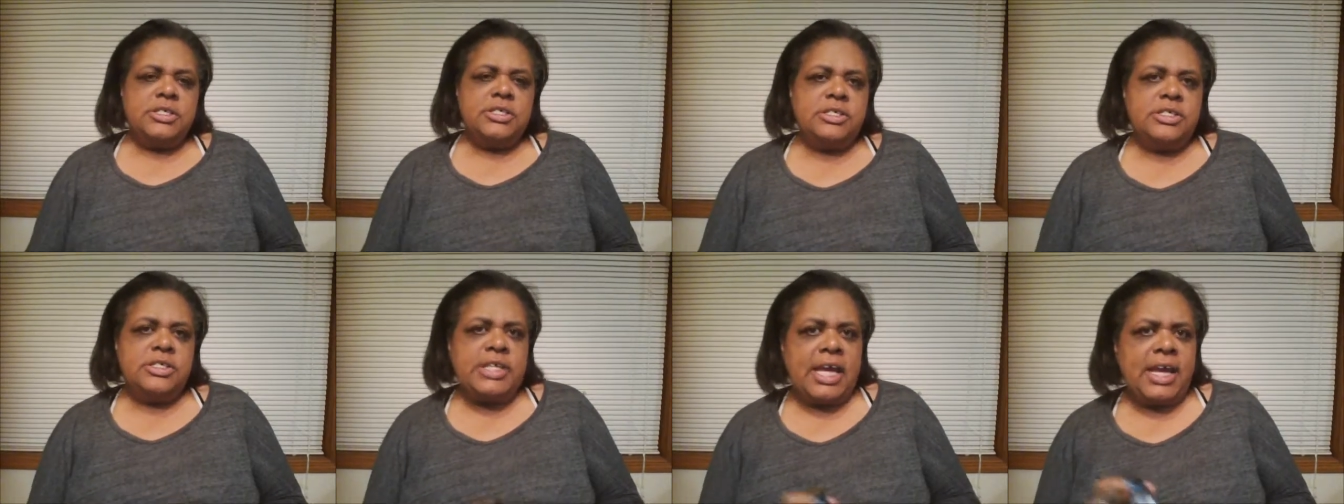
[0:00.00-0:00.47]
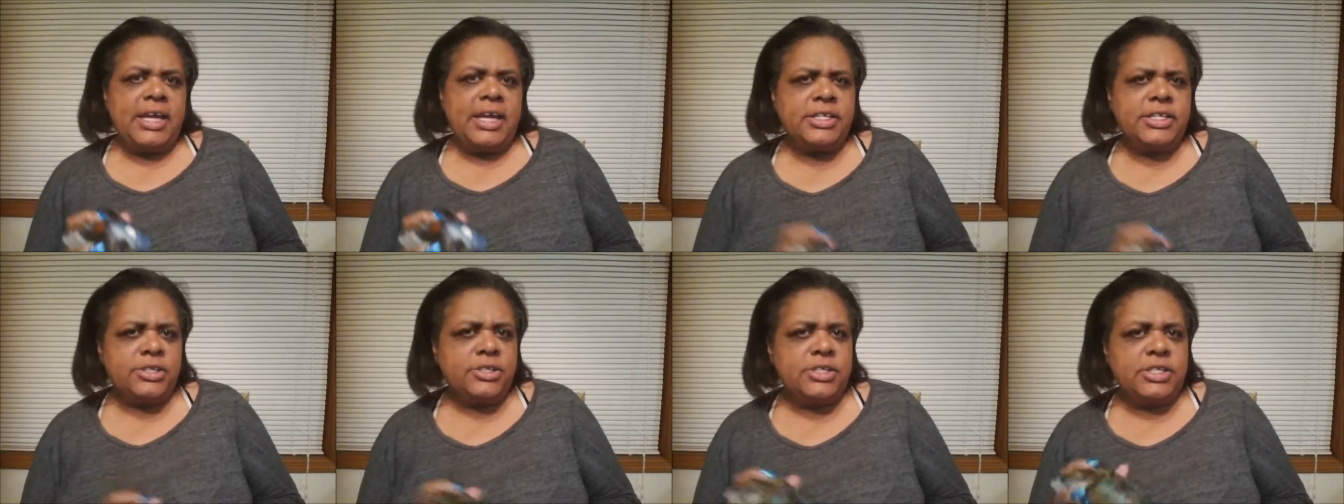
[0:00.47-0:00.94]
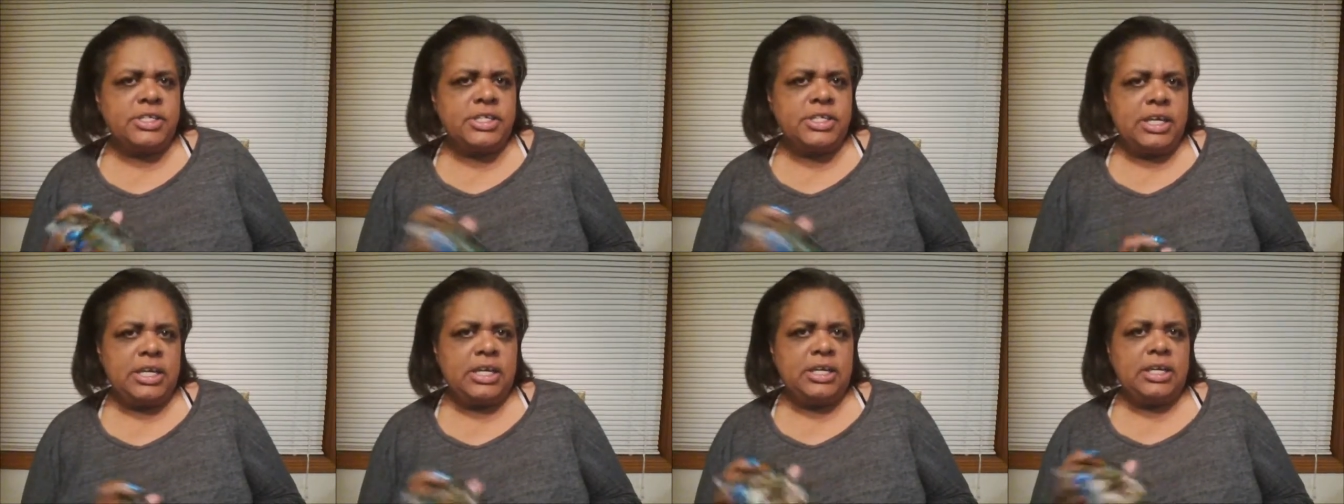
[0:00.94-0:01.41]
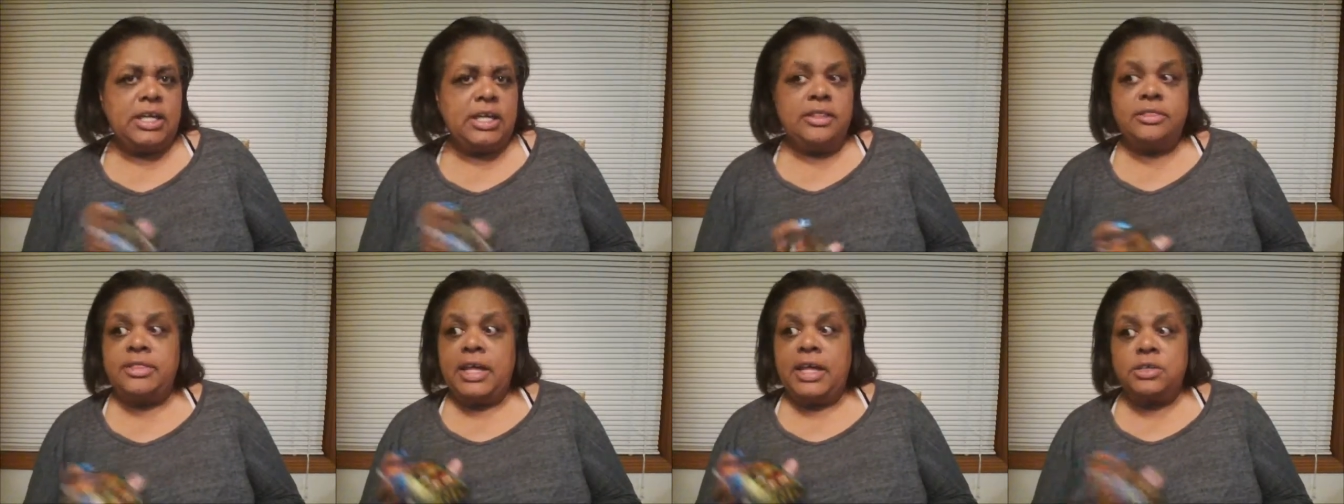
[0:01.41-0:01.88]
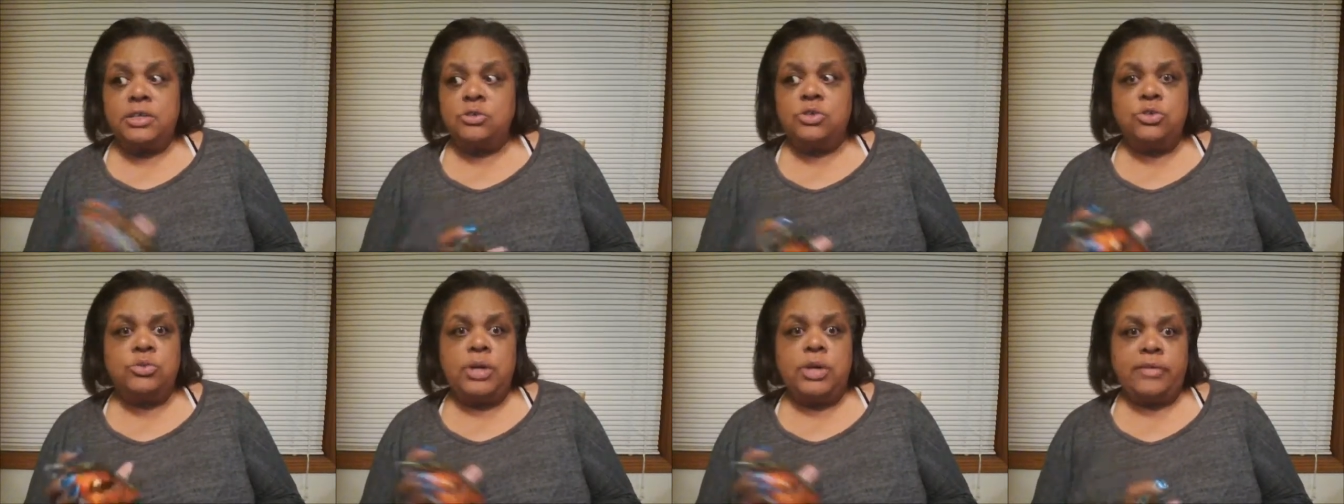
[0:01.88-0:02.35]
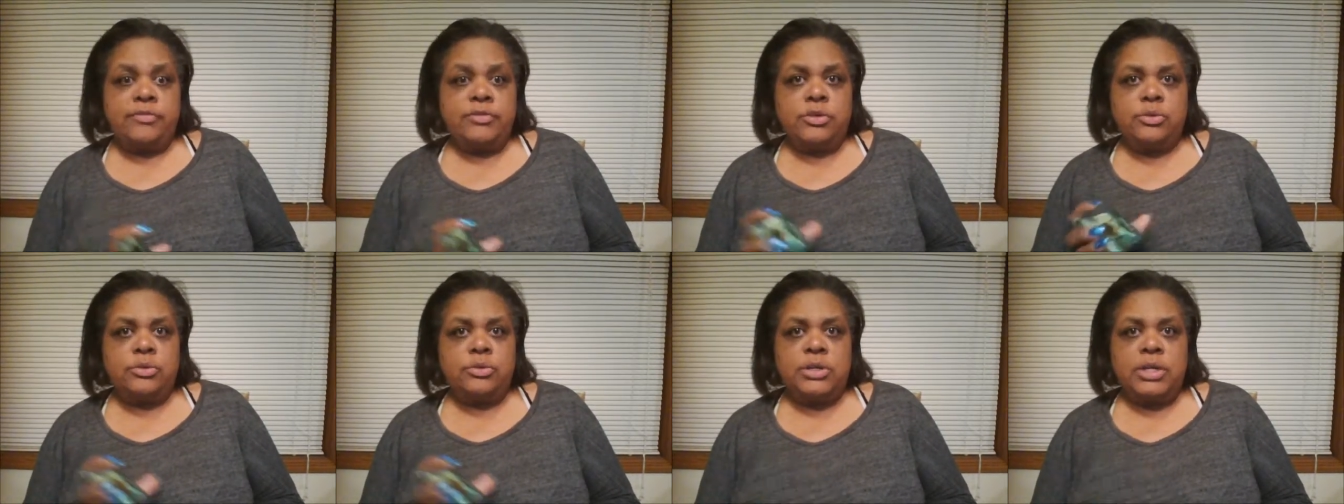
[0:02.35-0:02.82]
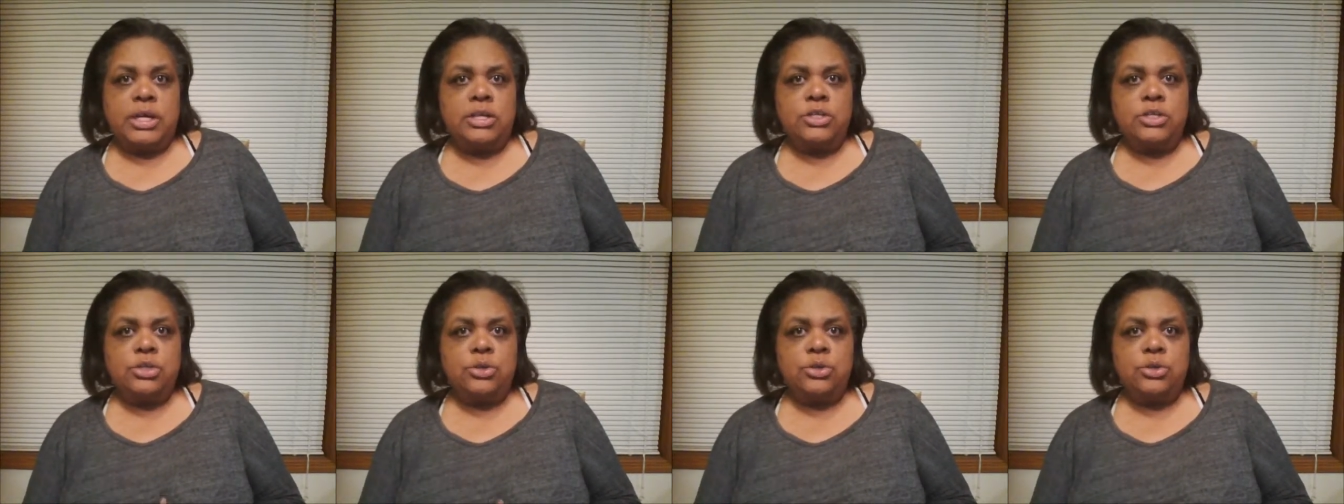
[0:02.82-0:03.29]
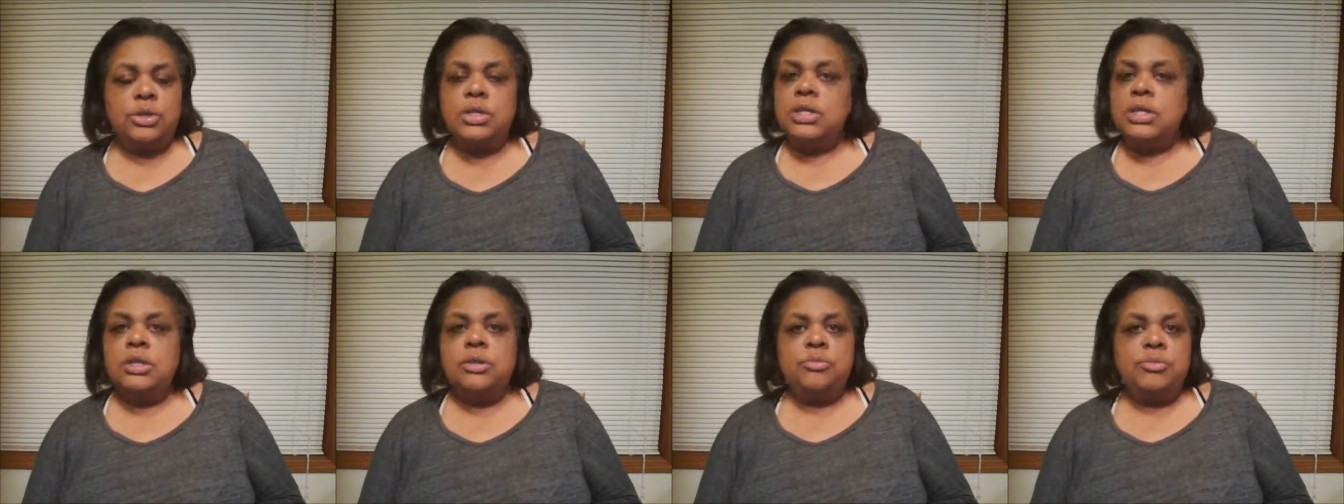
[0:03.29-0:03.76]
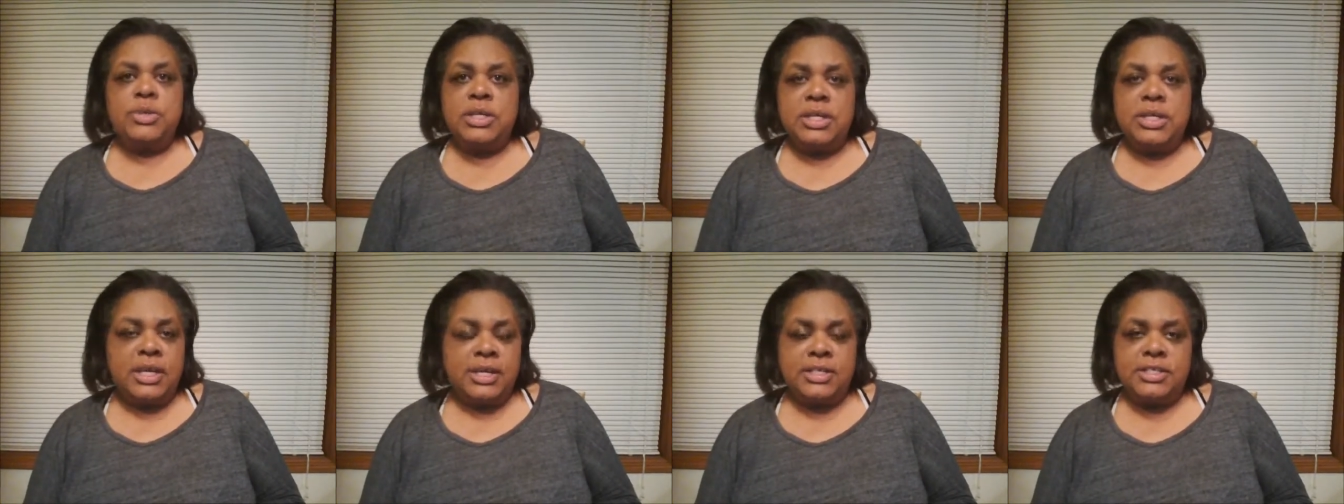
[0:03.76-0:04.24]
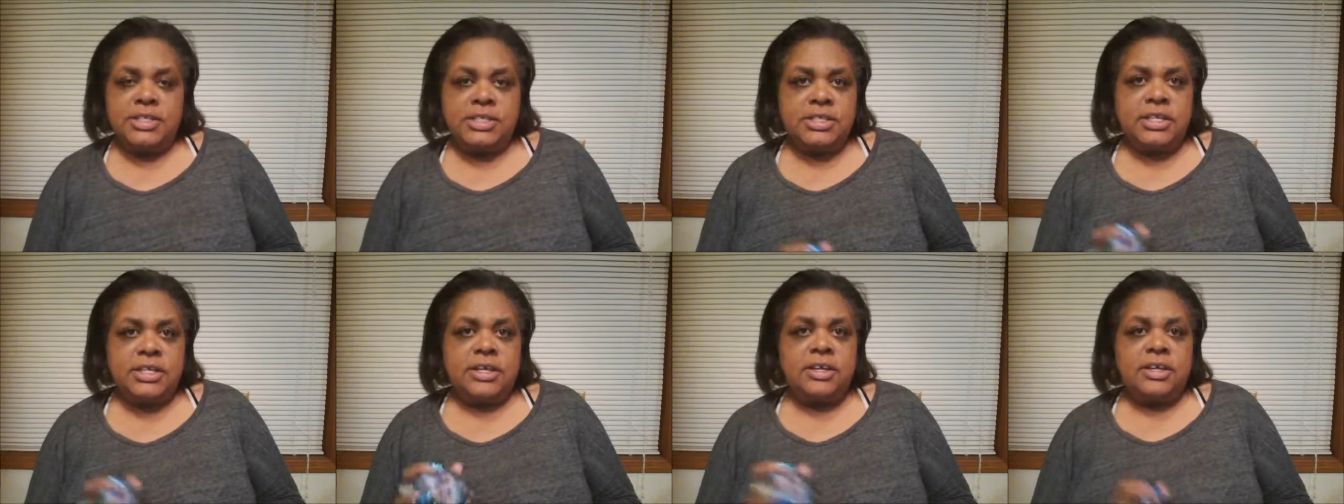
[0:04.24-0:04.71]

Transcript: that is our seed, and that's what you have to hold on to because.